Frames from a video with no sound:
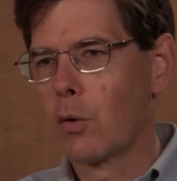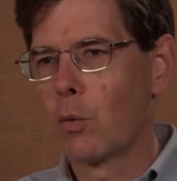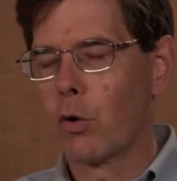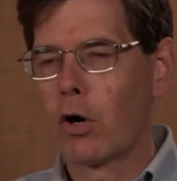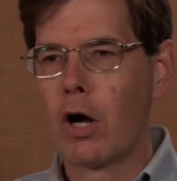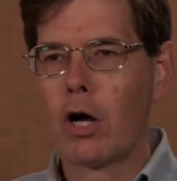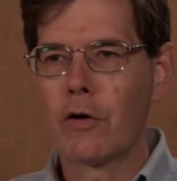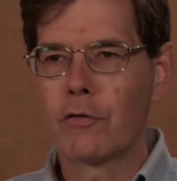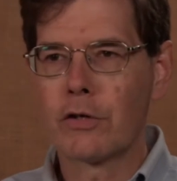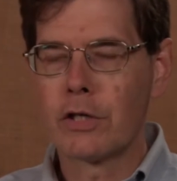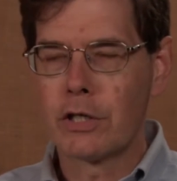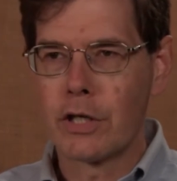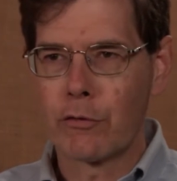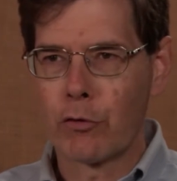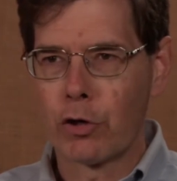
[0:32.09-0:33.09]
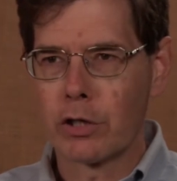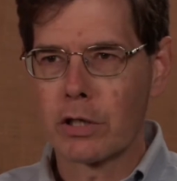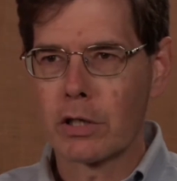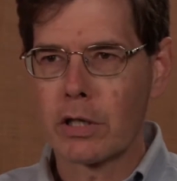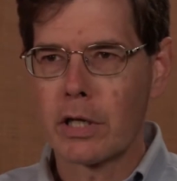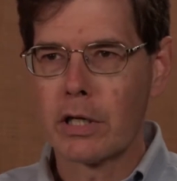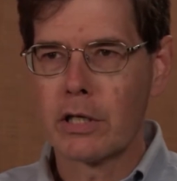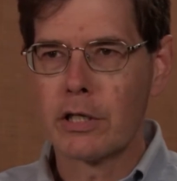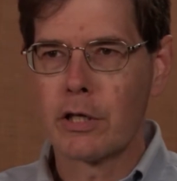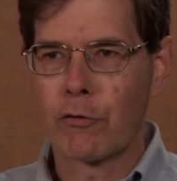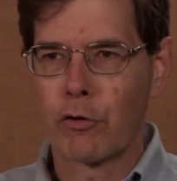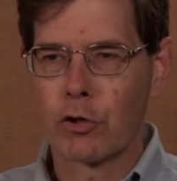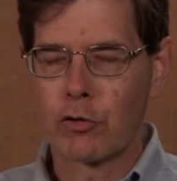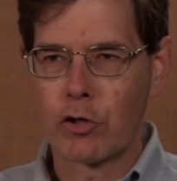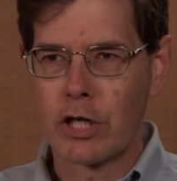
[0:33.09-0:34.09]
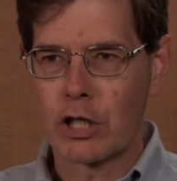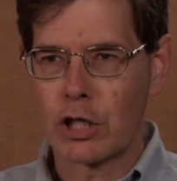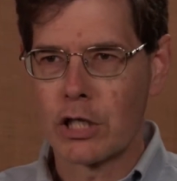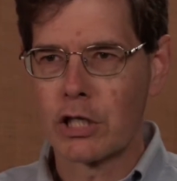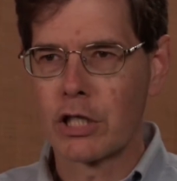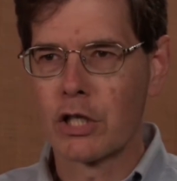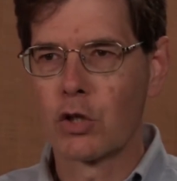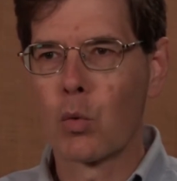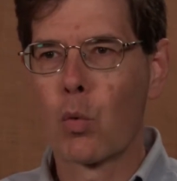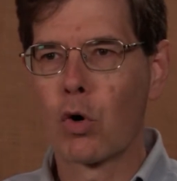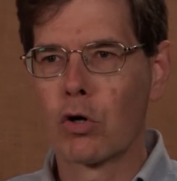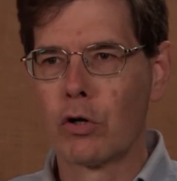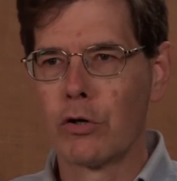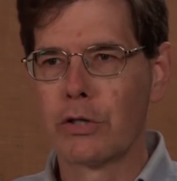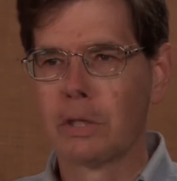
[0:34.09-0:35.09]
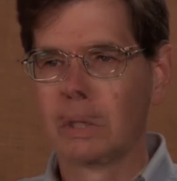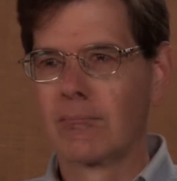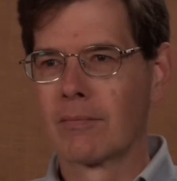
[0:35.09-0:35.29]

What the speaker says: were often different in different traditions in the world.